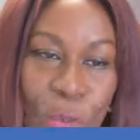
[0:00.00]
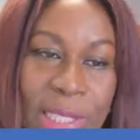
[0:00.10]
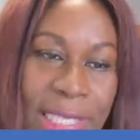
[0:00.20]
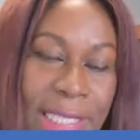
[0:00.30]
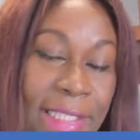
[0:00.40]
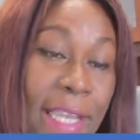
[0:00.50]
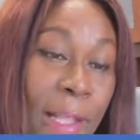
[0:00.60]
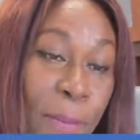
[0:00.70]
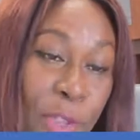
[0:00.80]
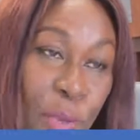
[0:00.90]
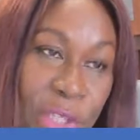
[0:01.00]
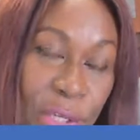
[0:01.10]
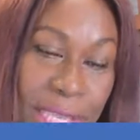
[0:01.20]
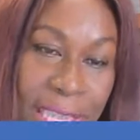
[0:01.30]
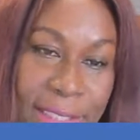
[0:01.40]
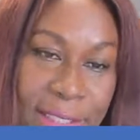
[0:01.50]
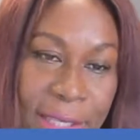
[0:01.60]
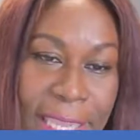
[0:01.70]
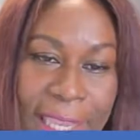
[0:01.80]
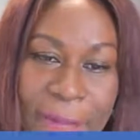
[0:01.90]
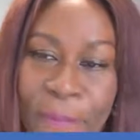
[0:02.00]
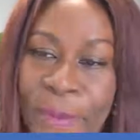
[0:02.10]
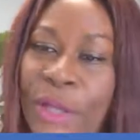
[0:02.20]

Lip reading: we need to help you with your case. Okay?